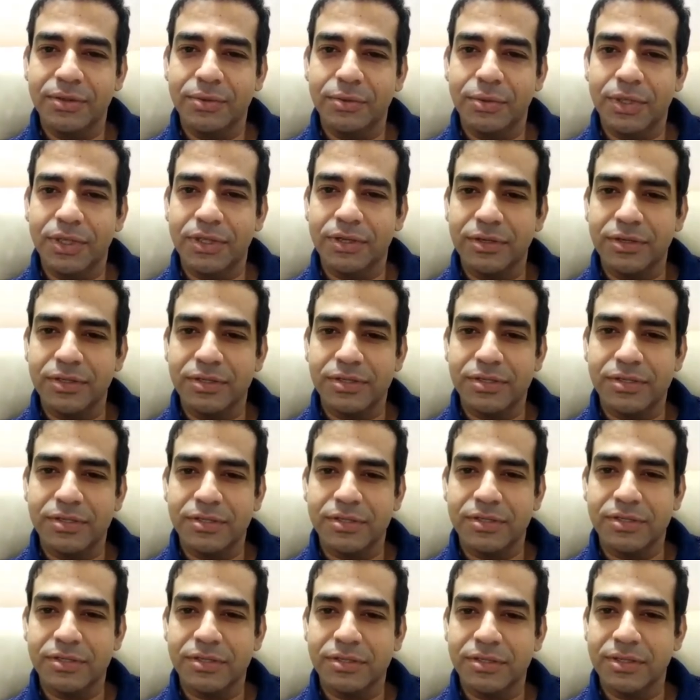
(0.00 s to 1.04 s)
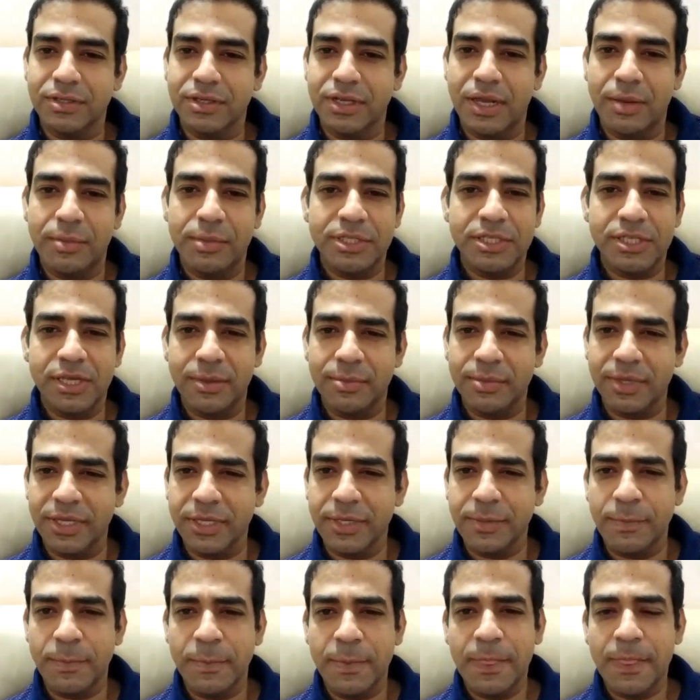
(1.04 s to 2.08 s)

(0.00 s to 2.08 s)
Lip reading: whether it's an MSME.